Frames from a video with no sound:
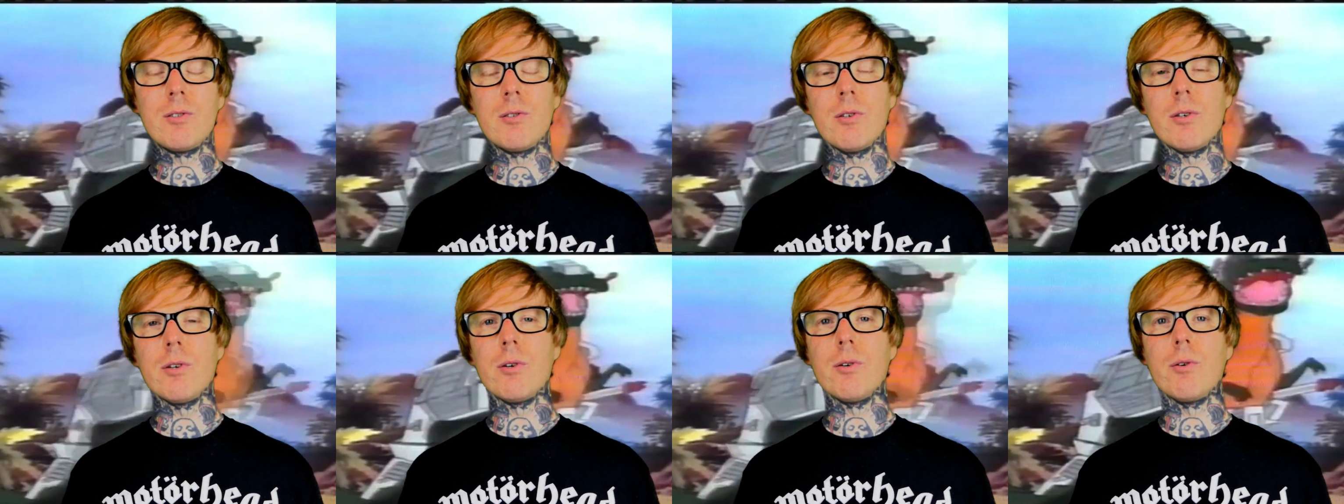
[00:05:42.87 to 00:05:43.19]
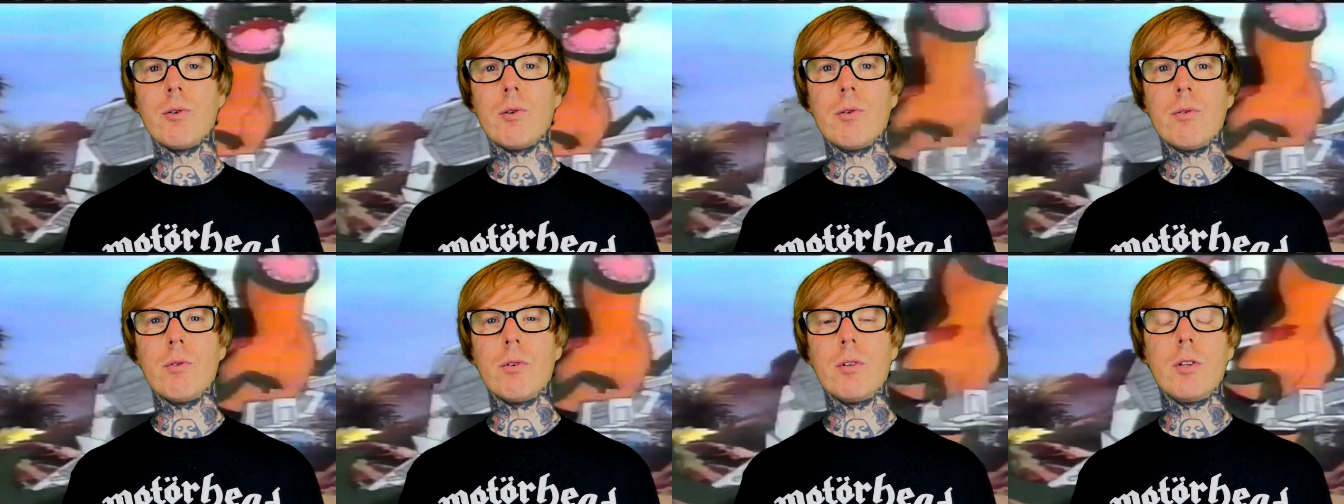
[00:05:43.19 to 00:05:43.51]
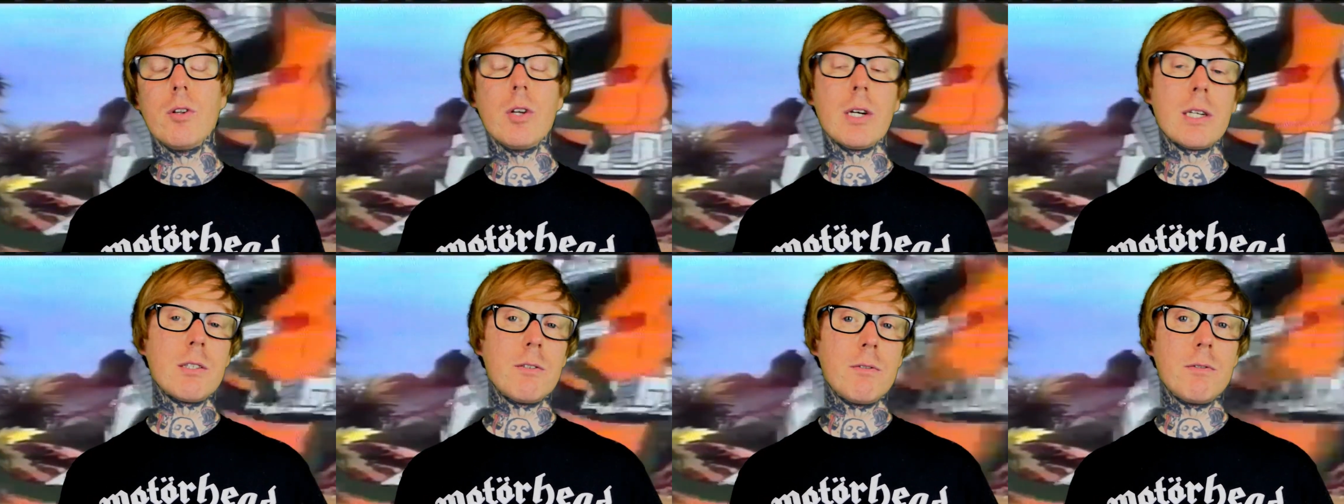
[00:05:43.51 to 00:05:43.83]
so
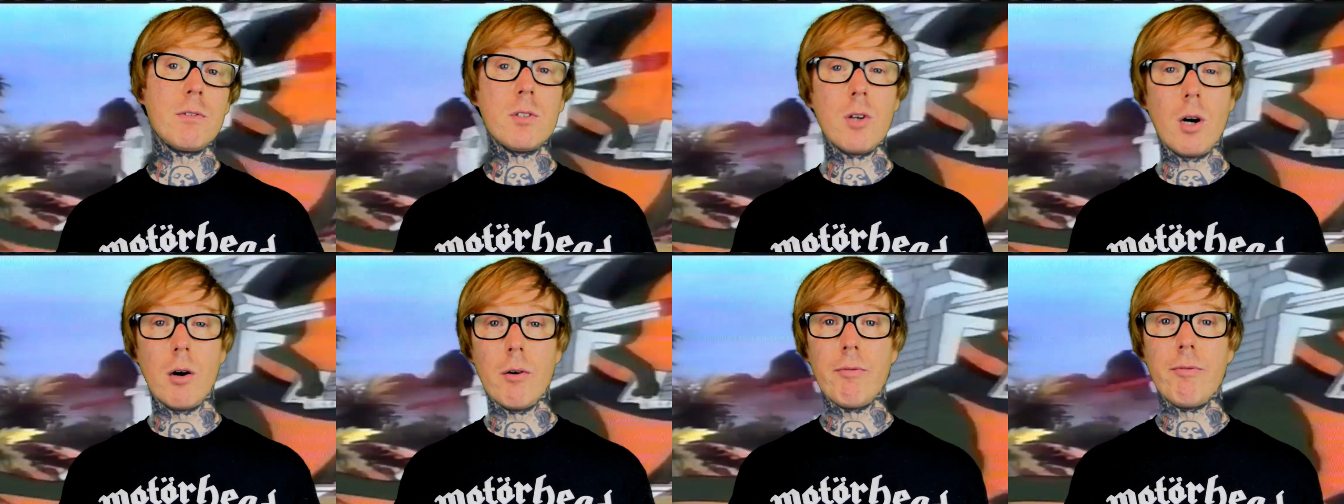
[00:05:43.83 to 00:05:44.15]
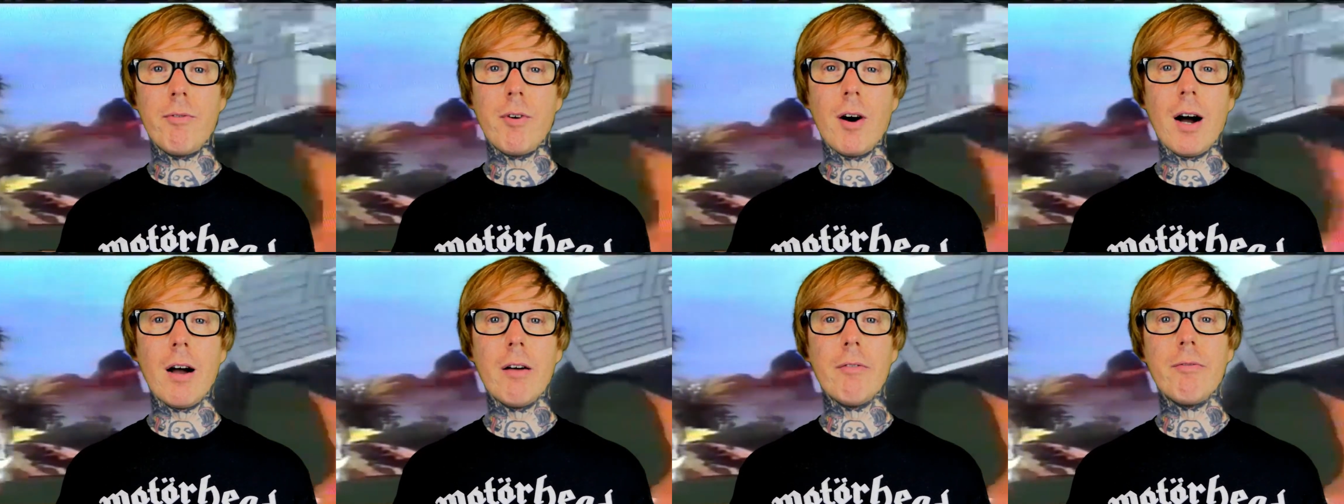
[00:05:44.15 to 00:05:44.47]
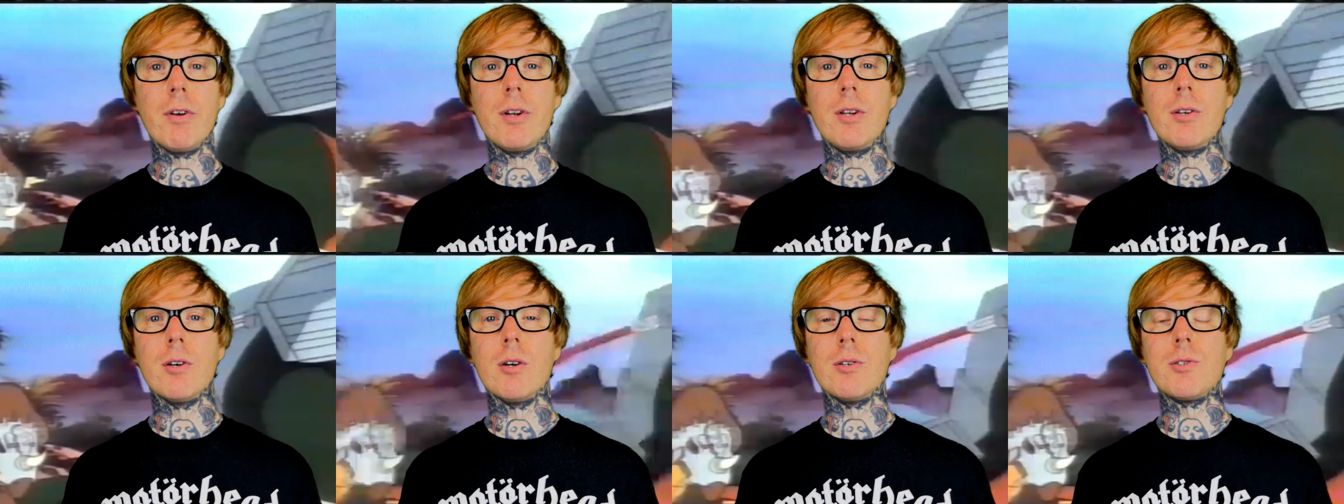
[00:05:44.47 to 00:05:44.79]
next top
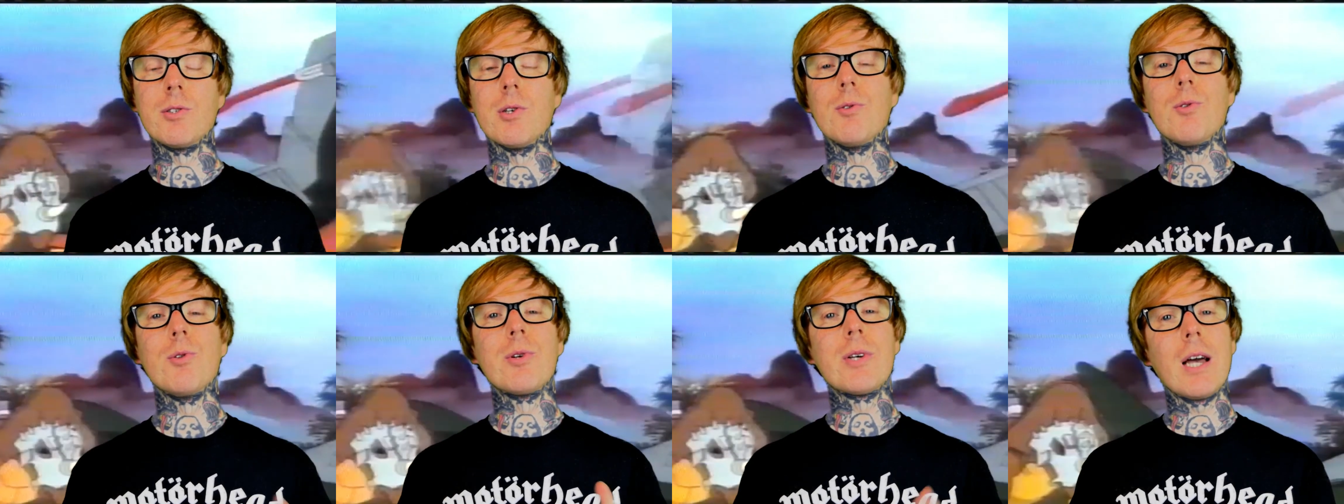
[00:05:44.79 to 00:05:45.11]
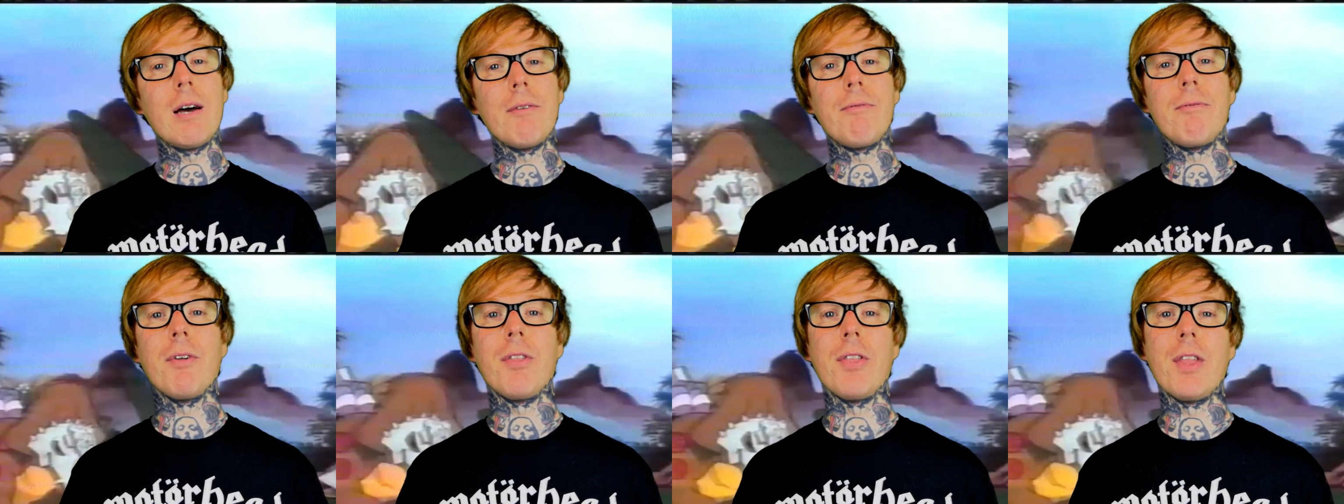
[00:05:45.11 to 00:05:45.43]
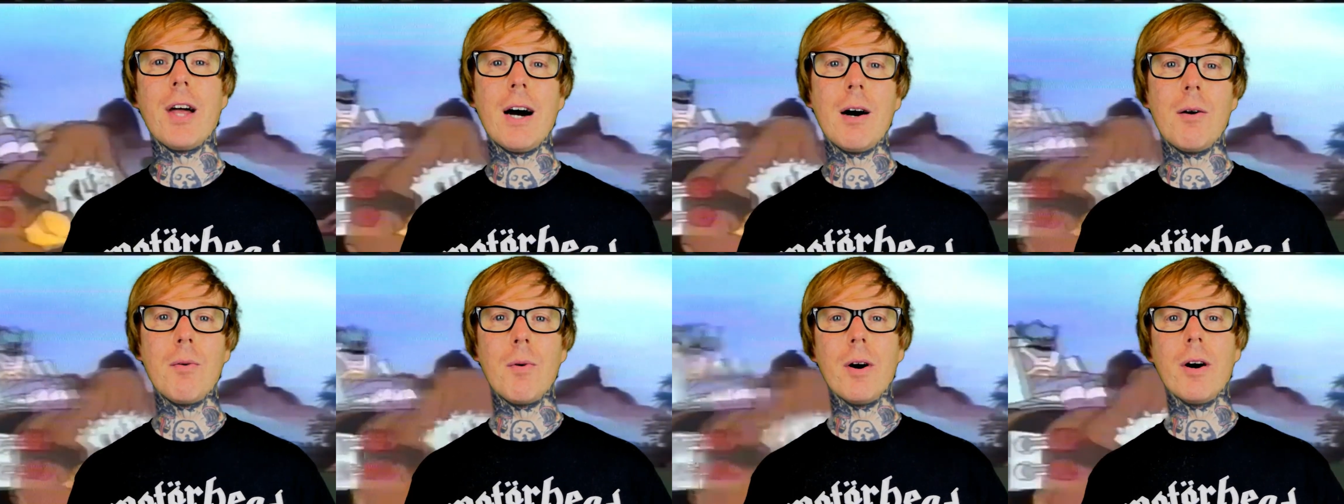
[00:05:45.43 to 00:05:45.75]
5 video, so look out for
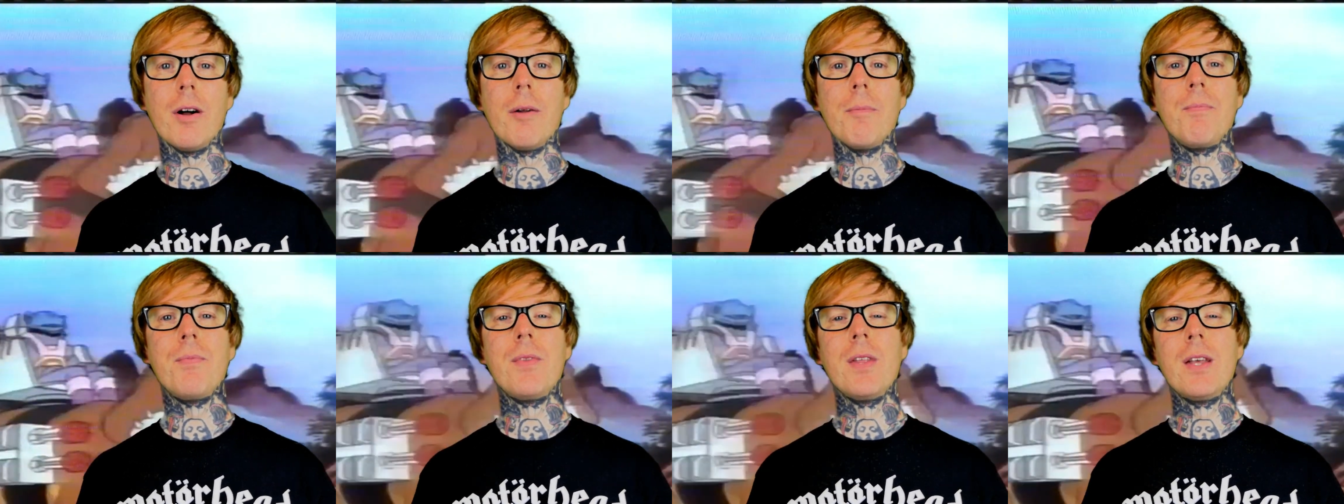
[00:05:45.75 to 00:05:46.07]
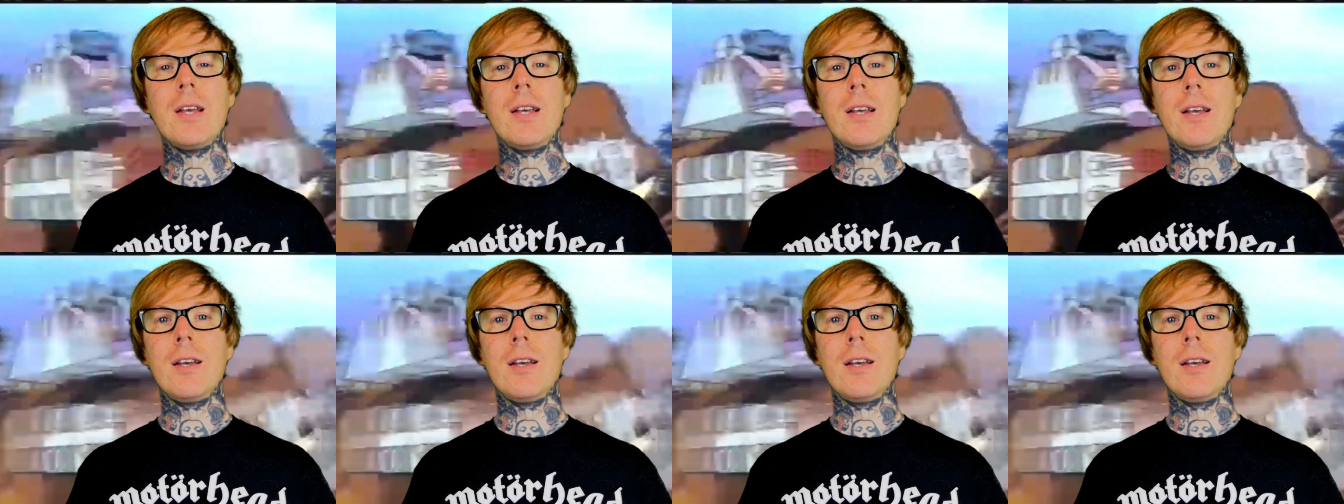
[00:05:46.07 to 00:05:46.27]
that one.